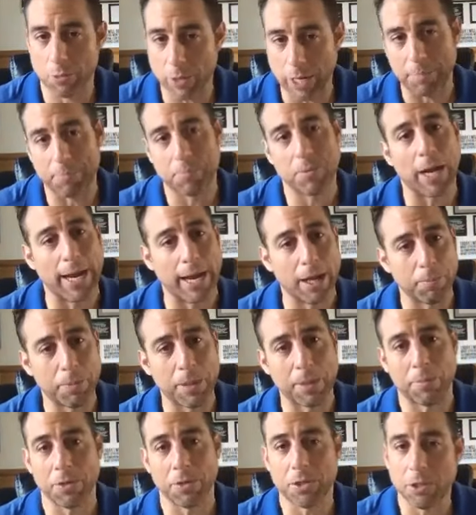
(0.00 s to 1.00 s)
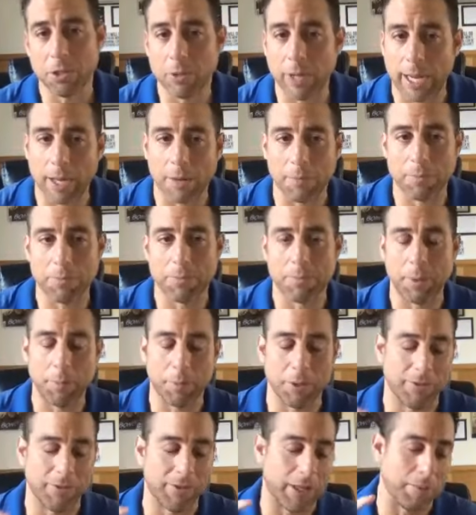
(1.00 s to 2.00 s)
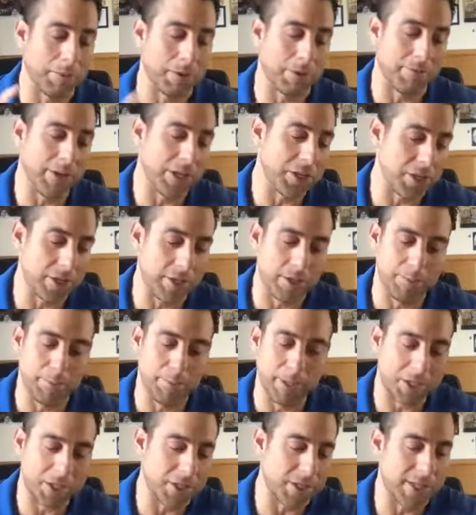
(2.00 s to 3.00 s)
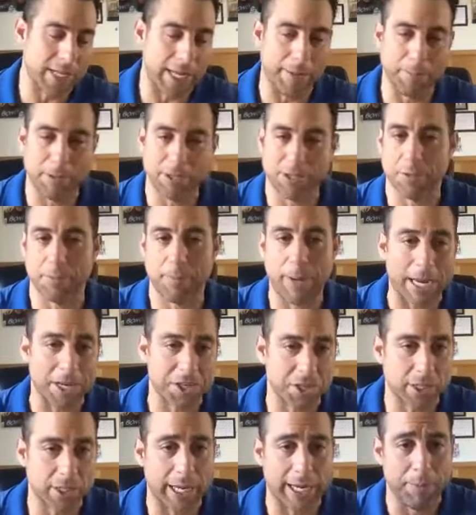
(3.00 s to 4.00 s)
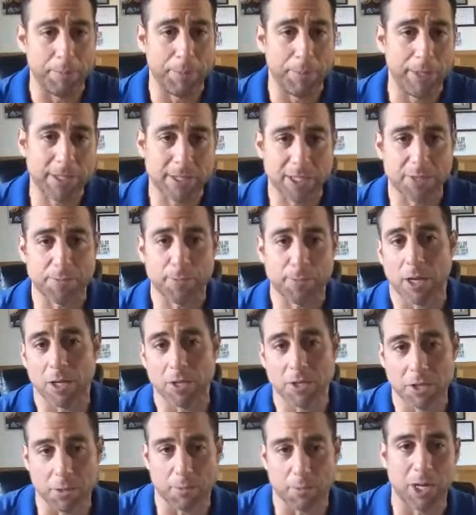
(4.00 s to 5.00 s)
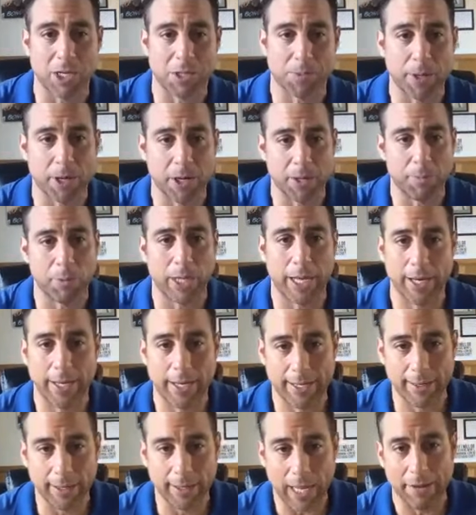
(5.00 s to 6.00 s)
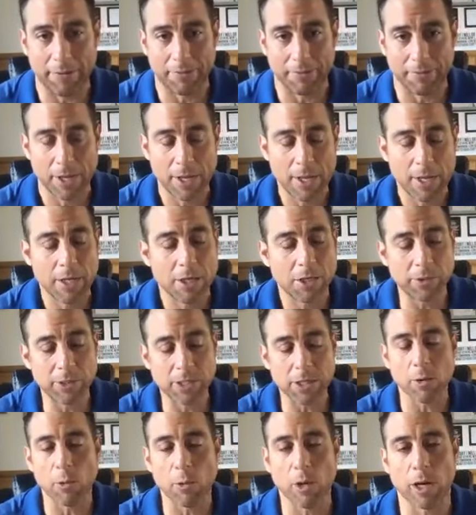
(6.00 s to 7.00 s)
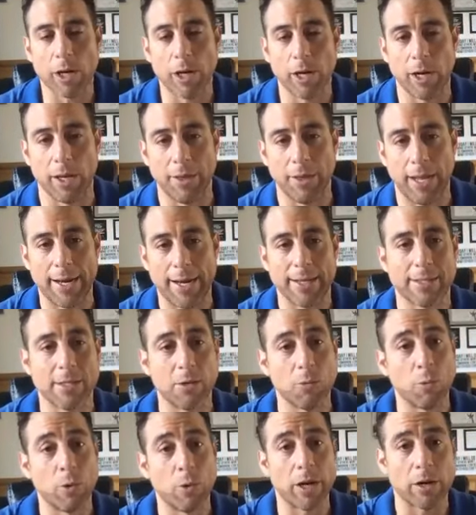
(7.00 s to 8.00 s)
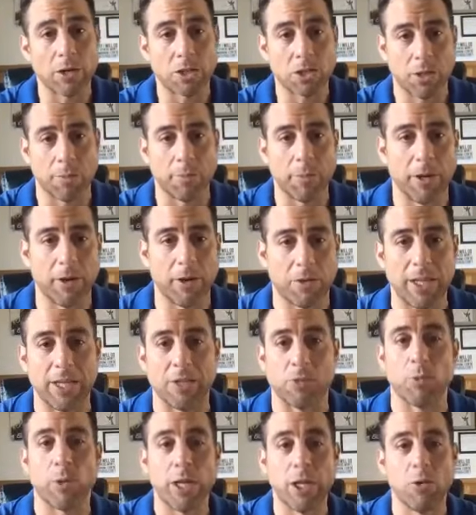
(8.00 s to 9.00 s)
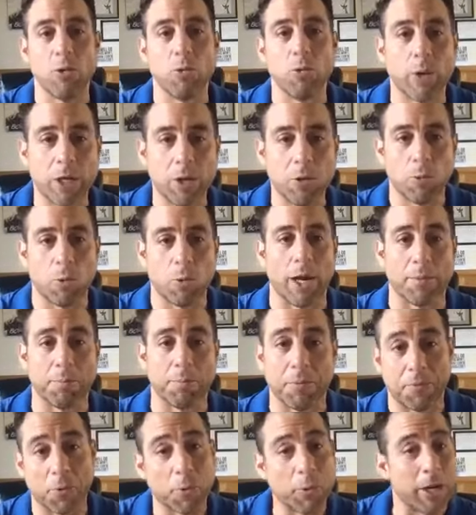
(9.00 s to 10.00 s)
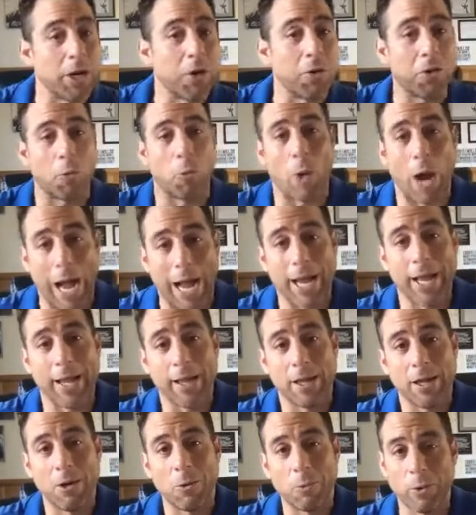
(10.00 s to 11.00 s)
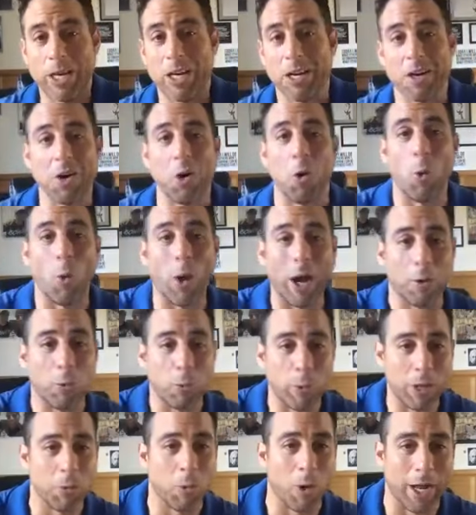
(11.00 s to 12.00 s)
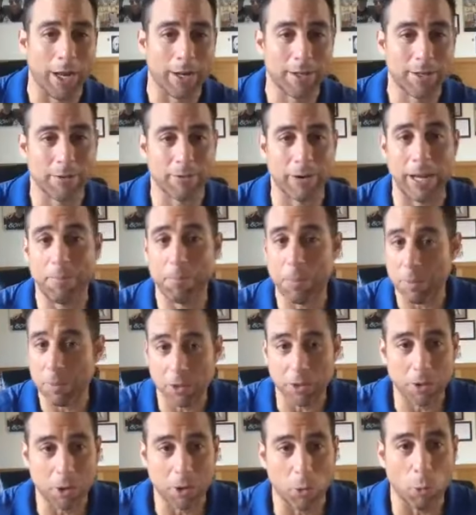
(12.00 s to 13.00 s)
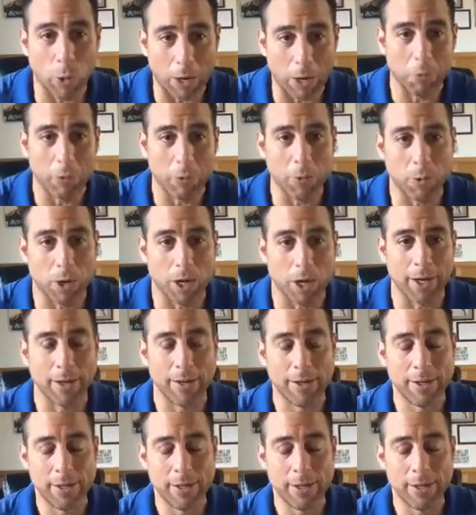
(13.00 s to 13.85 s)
What I help people do, I help people develop their vision, mission statements, their passion line in business, but also their prosperity plan in life. So we started working on that. I said, what are some of your things? What do you want? Before we know the why, we need to know what we want, right? People don't know what we want.